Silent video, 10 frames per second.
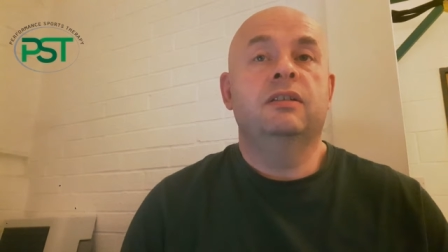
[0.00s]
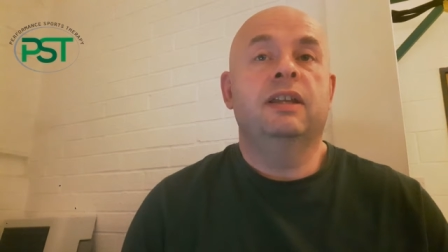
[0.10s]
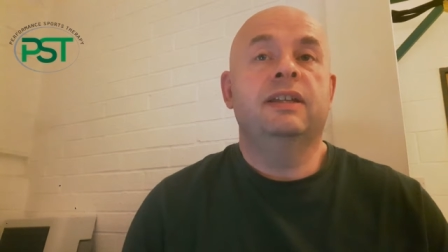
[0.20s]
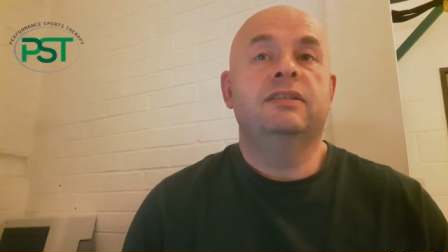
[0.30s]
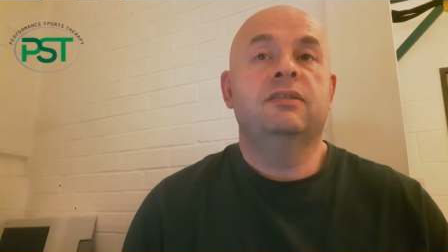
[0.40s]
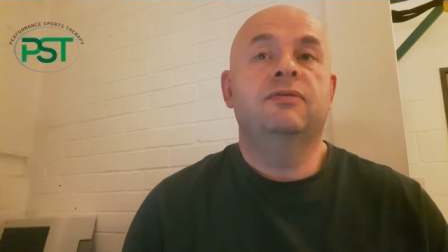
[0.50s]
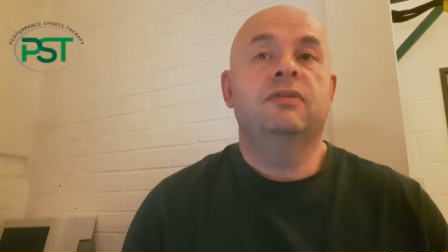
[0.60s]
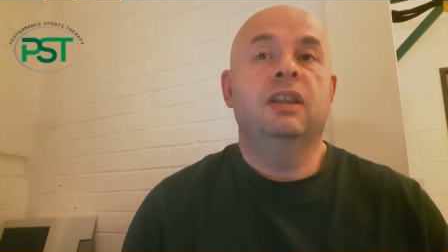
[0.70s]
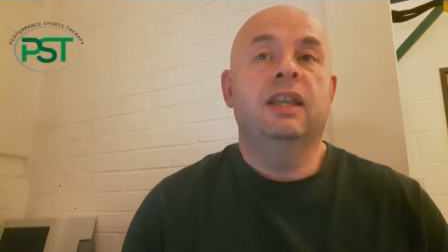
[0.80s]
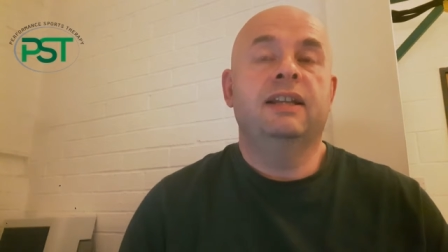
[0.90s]
likes of
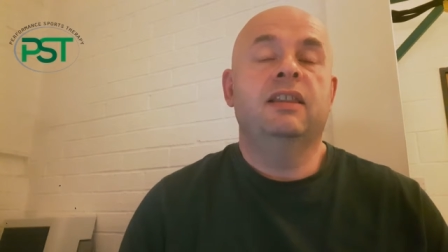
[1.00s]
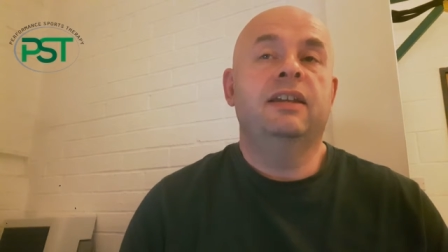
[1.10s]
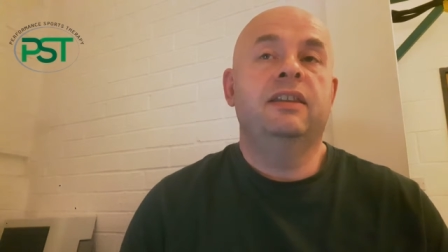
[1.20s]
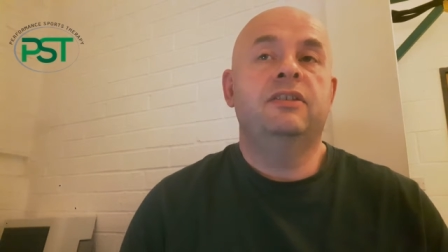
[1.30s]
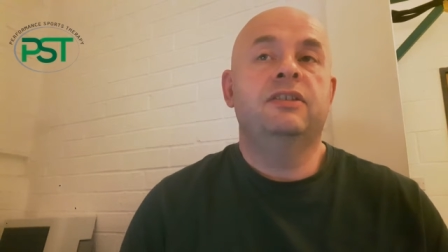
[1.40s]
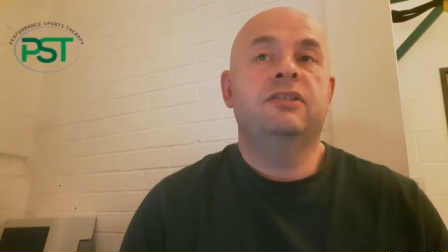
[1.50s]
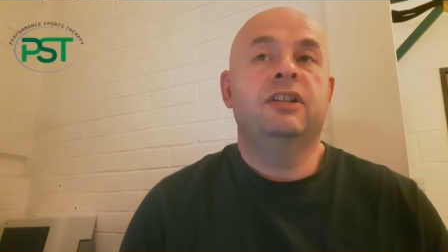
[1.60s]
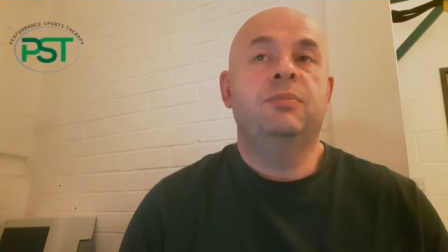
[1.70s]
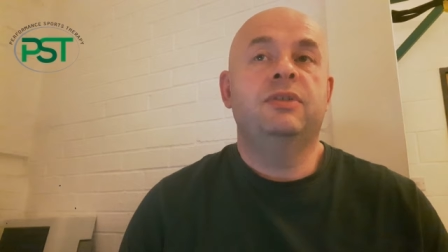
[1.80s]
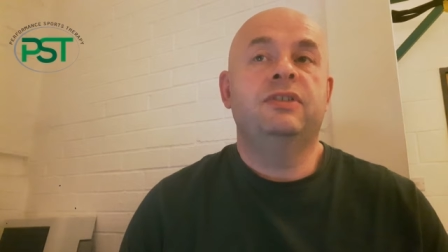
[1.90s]
leg length
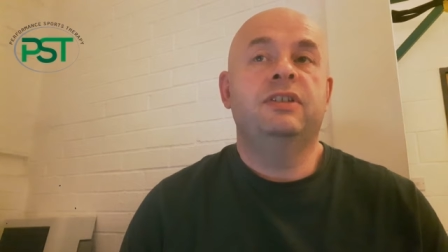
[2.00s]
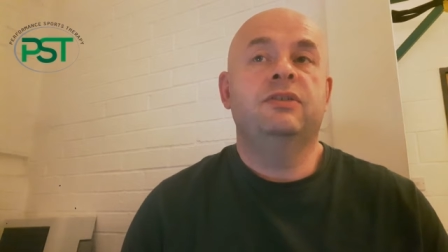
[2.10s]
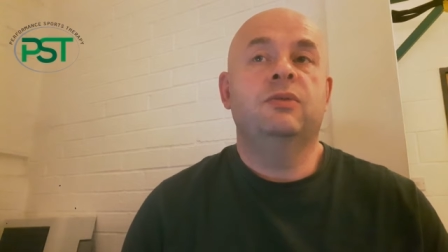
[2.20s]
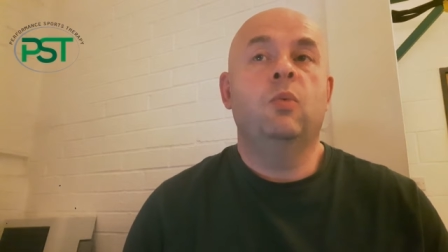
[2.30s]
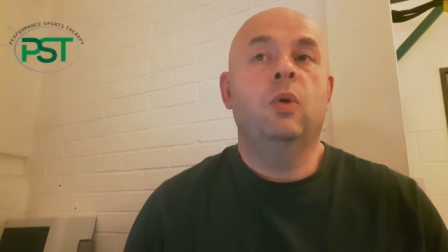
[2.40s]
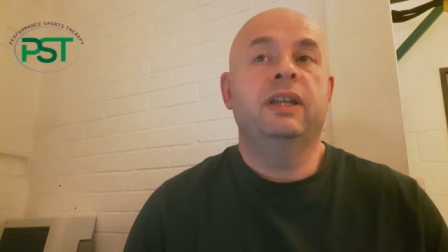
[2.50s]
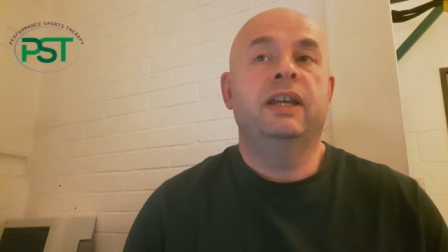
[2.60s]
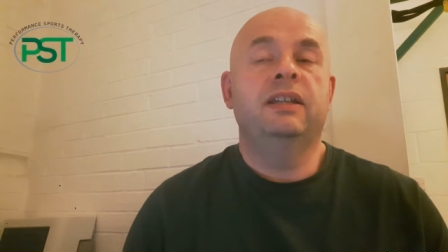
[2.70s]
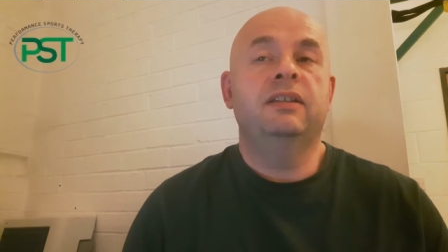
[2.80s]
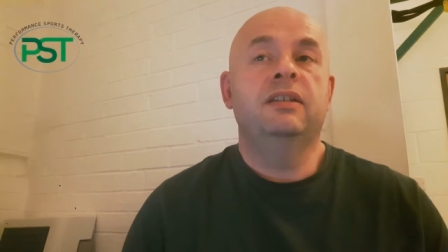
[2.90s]
discrepancies at one
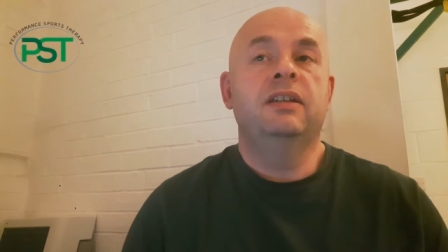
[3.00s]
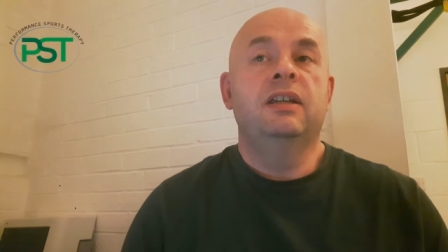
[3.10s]
end